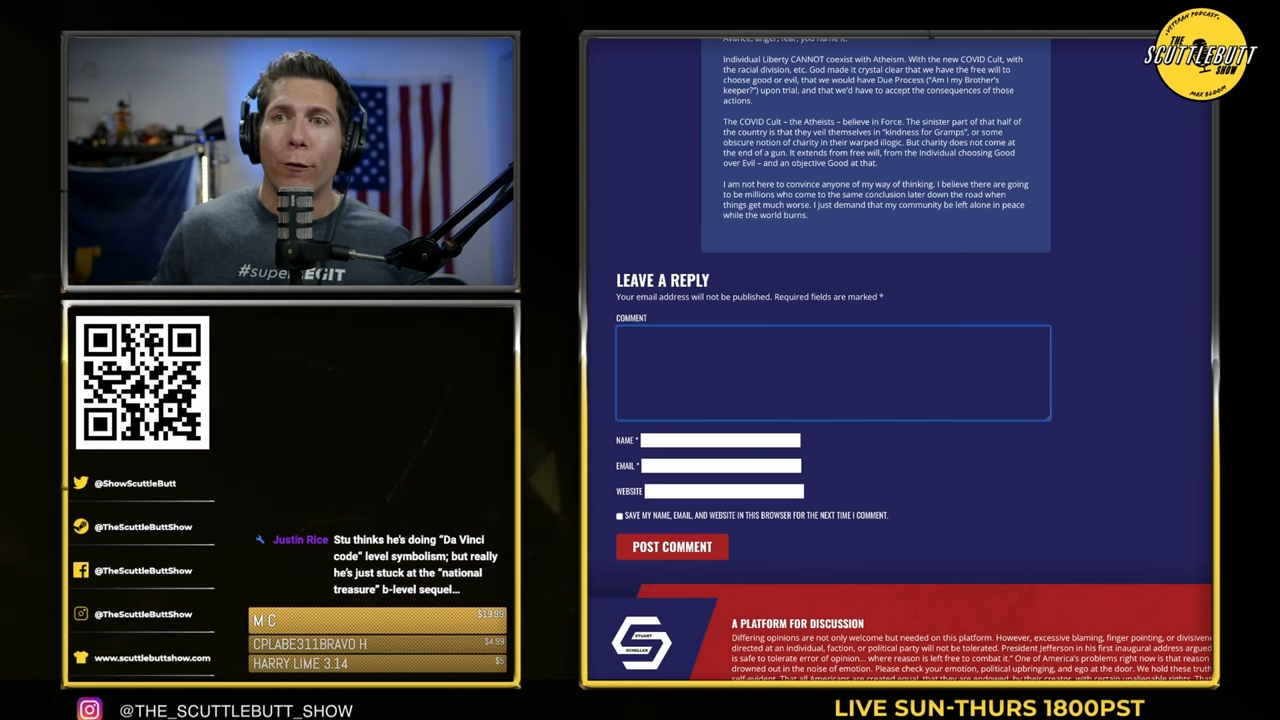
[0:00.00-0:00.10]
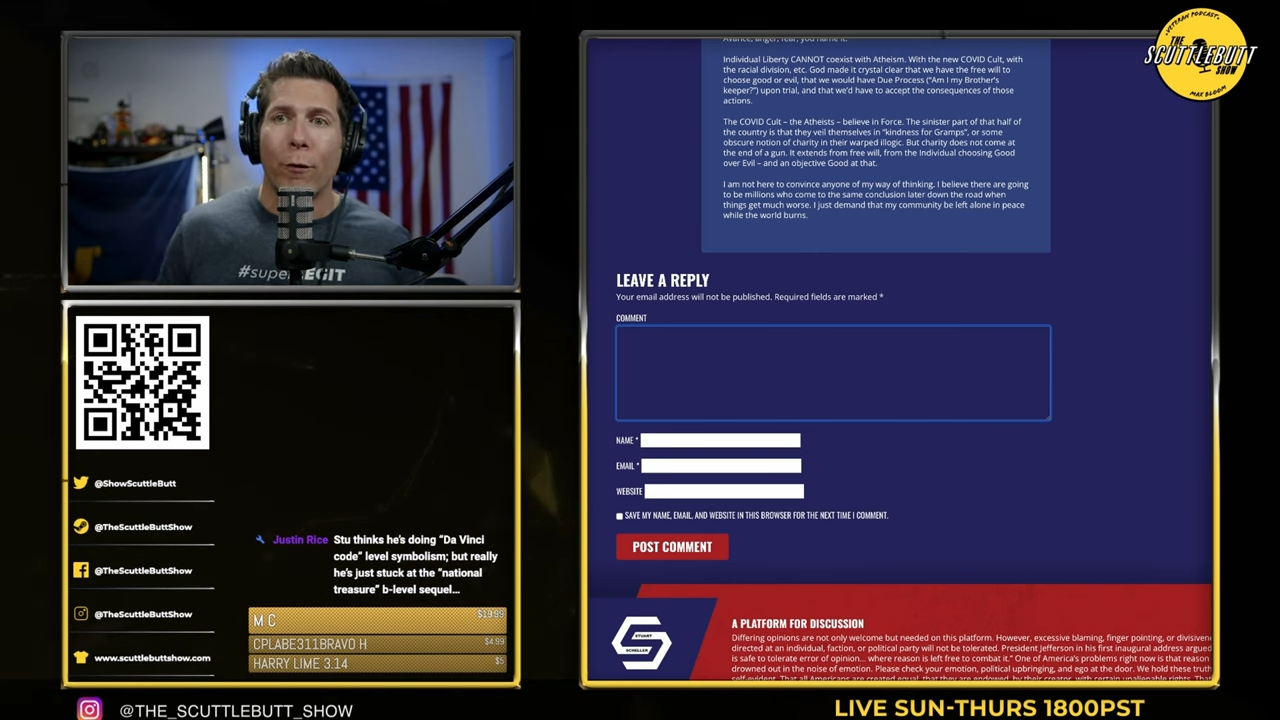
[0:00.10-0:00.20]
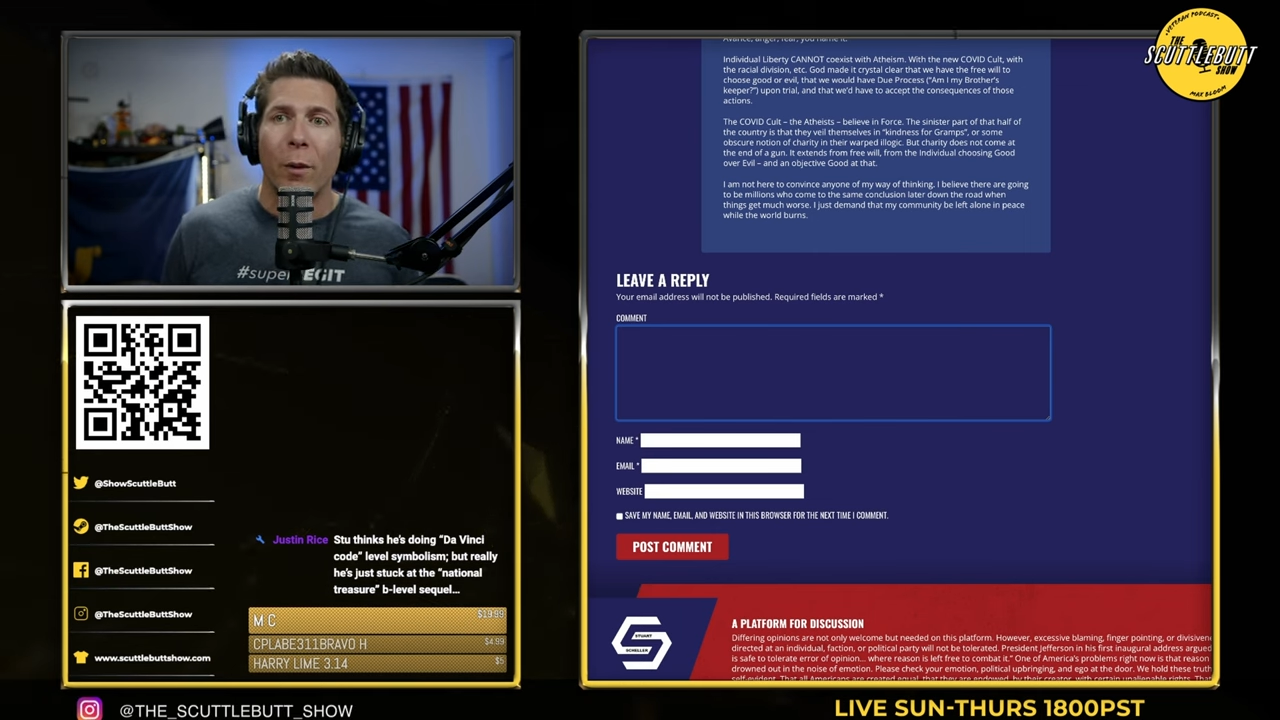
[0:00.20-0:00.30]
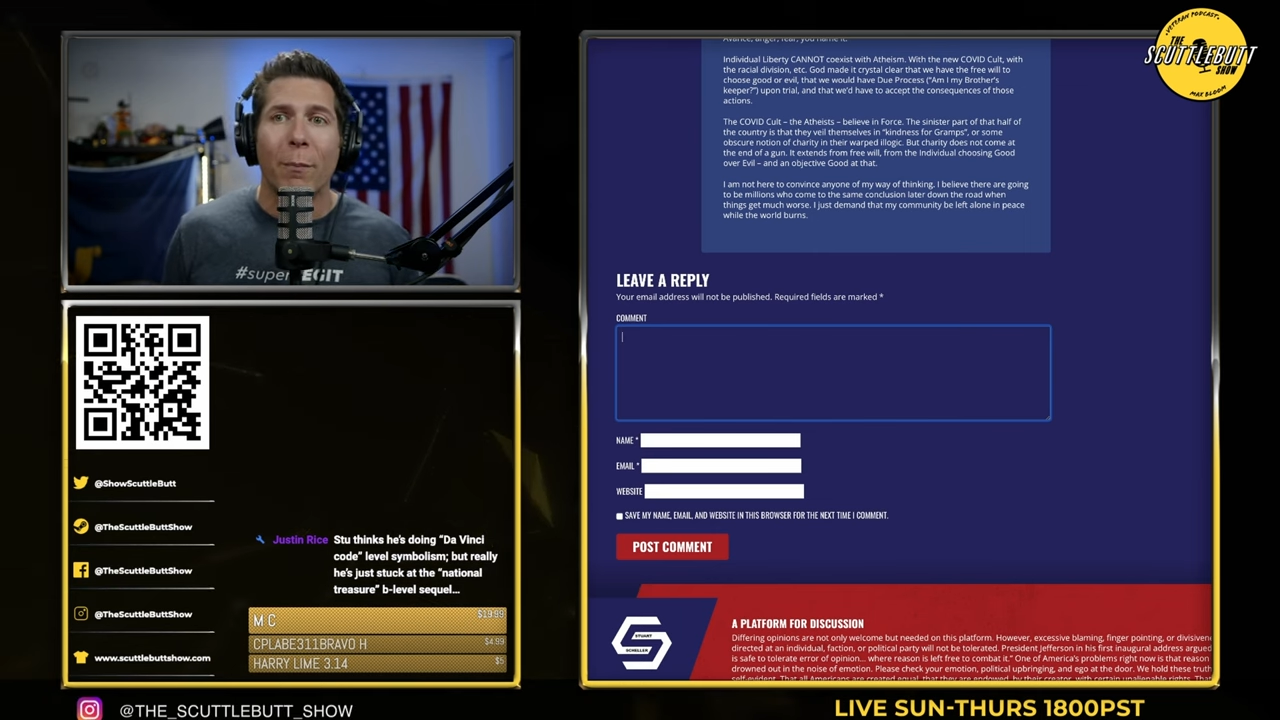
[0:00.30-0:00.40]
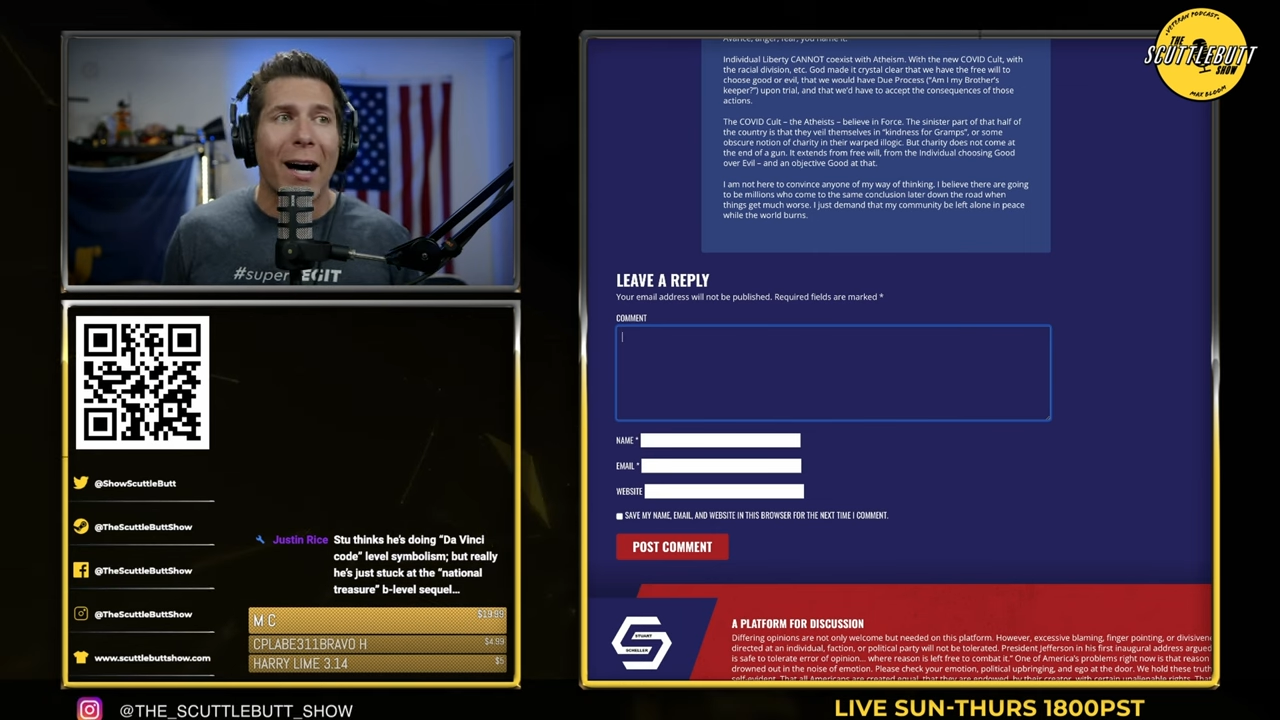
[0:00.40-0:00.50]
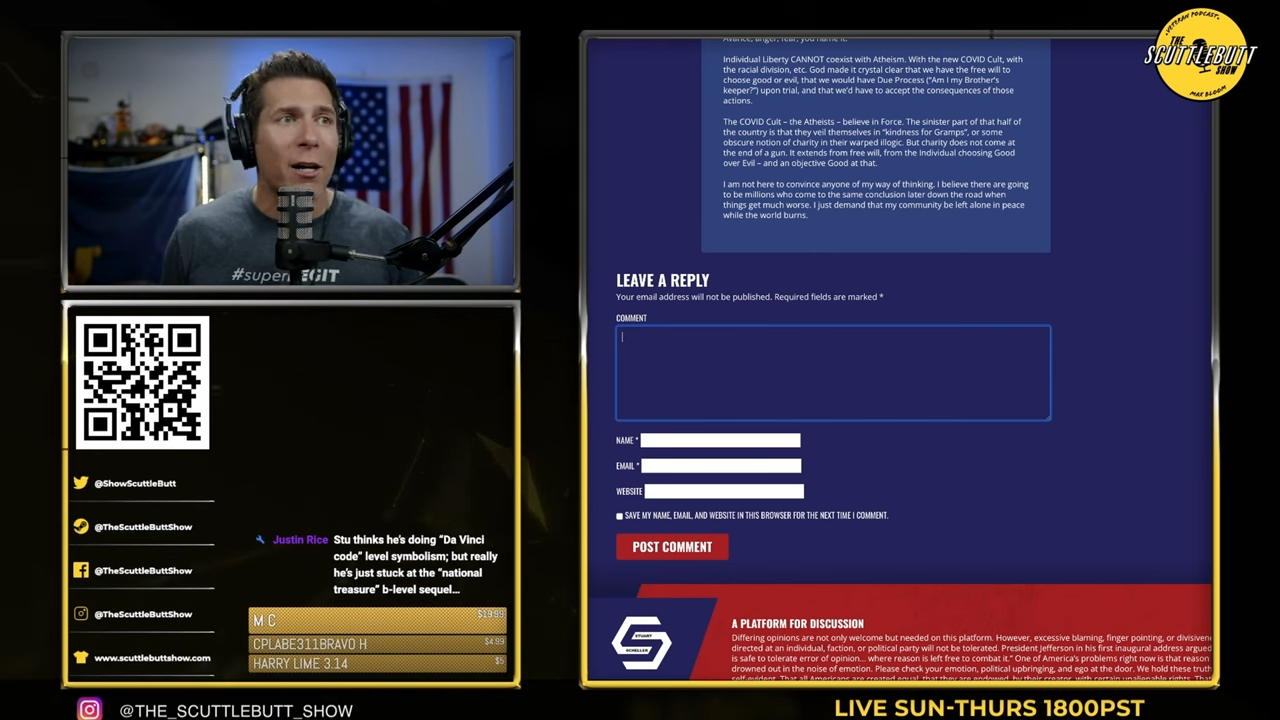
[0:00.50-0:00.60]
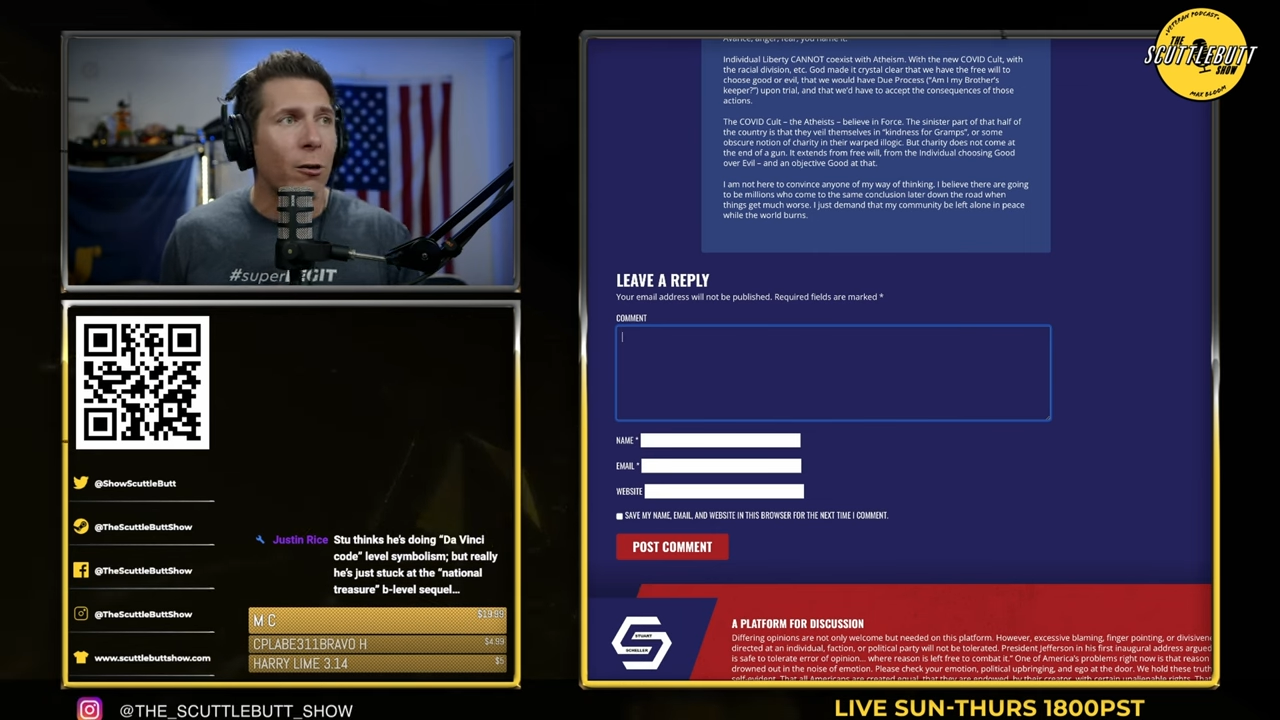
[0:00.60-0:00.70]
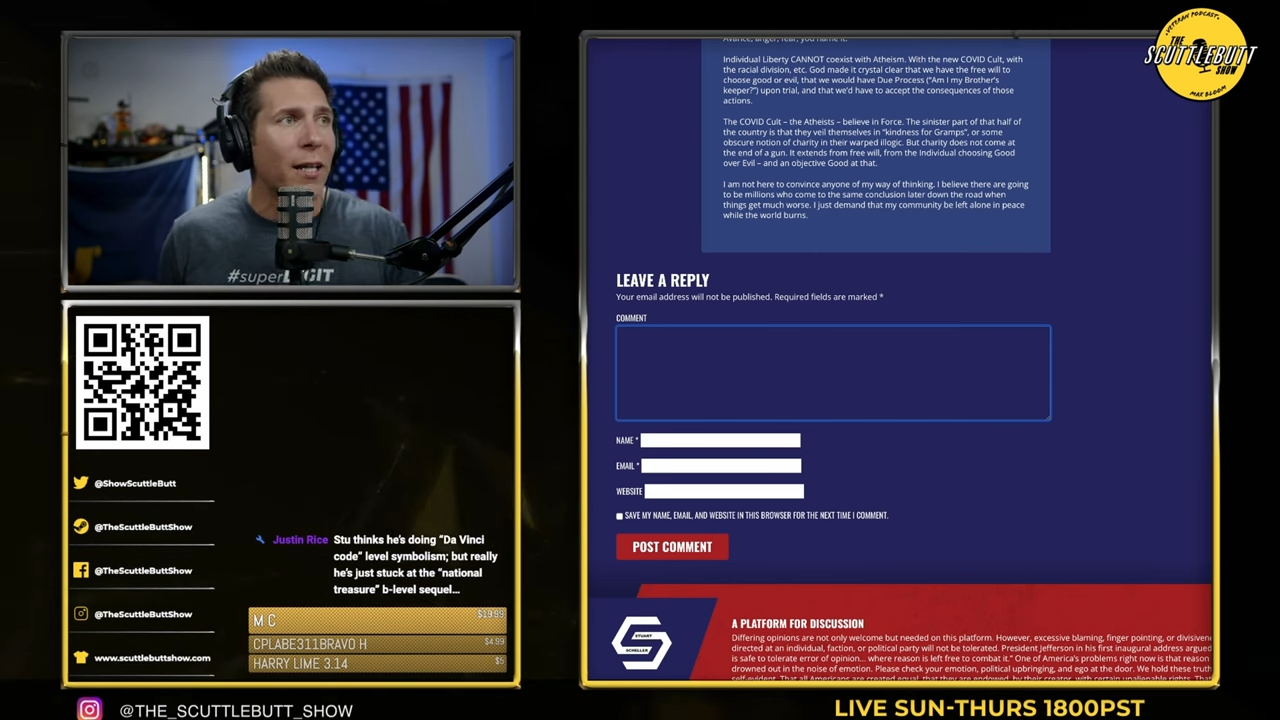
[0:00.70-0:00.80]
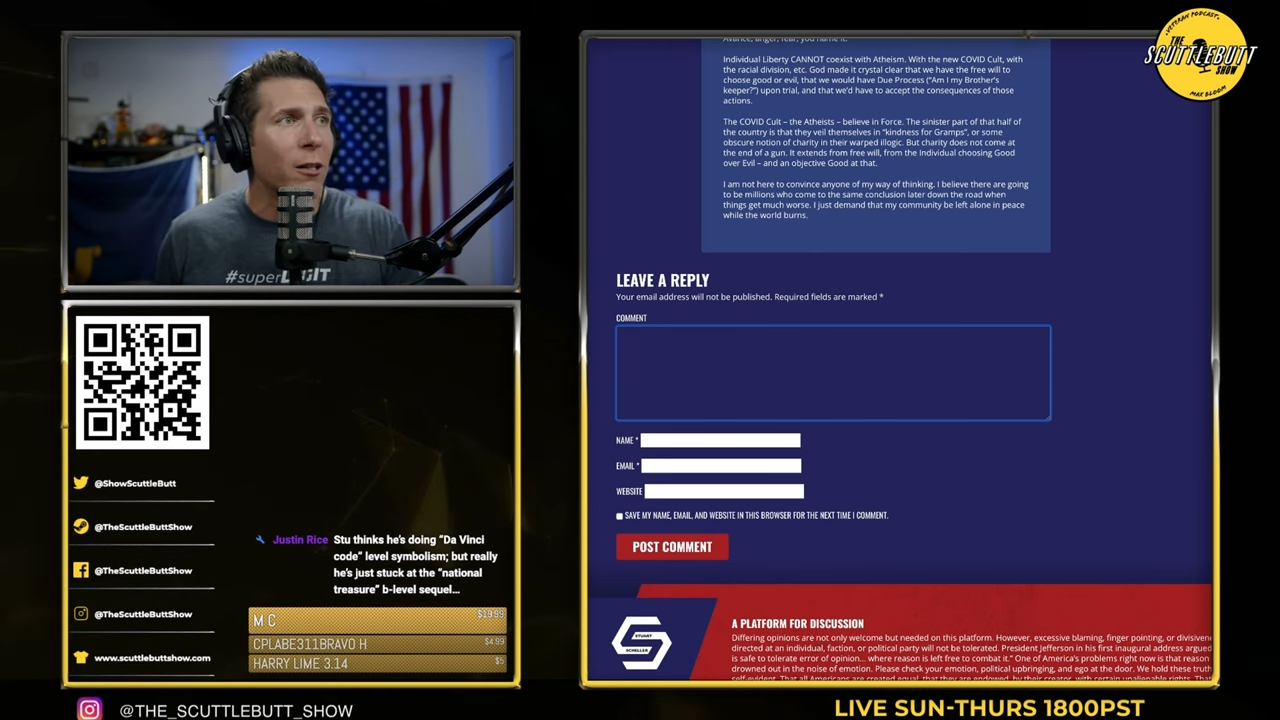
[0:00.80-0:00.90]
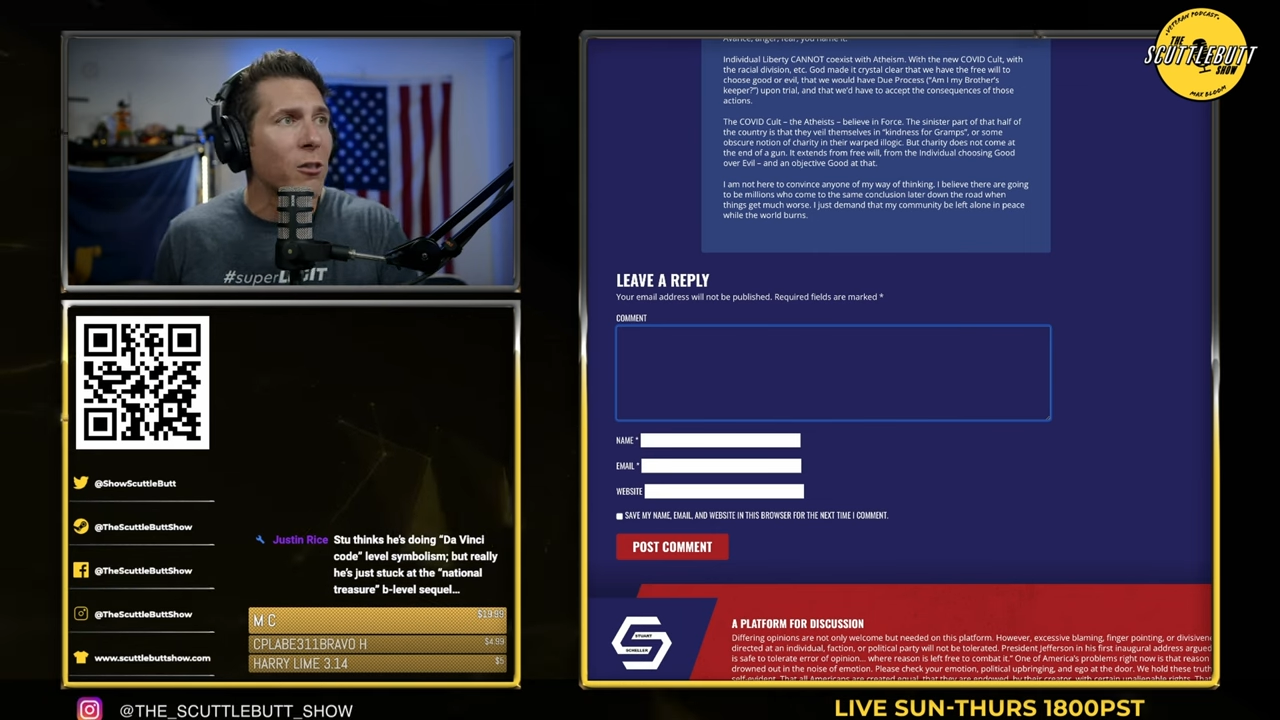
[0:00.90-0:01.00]
from the
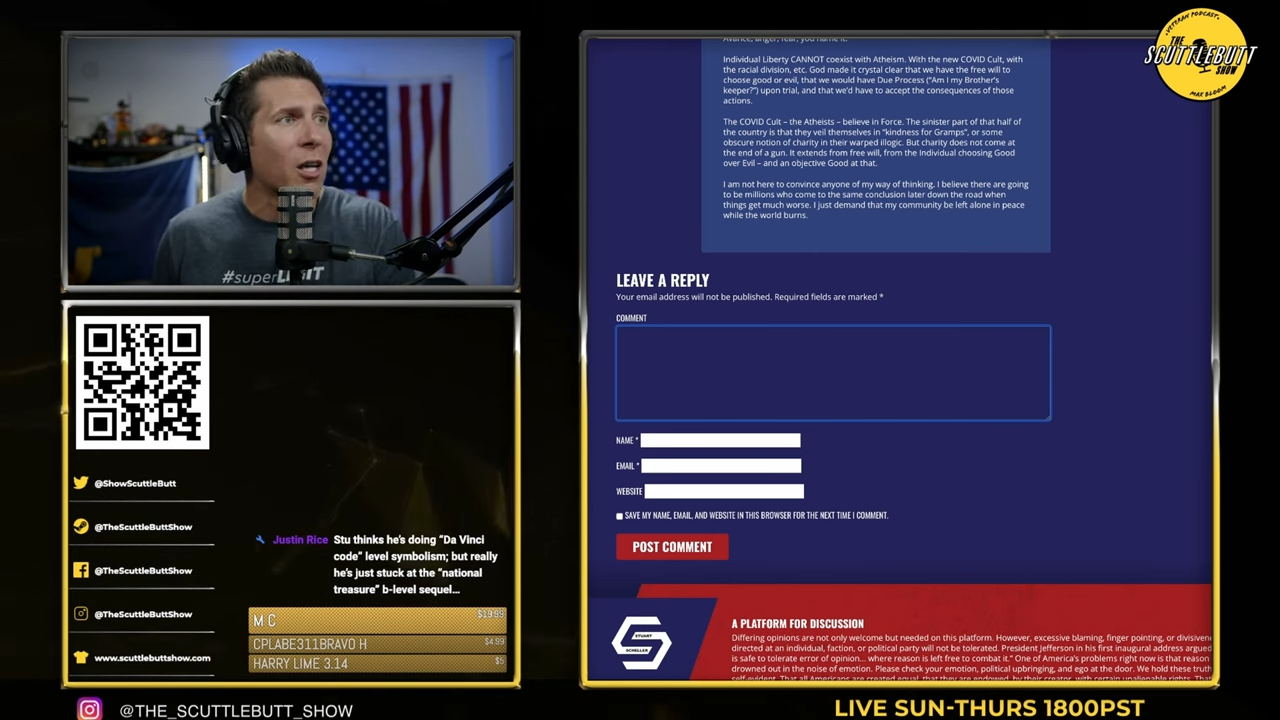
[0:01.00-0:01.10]
moderators,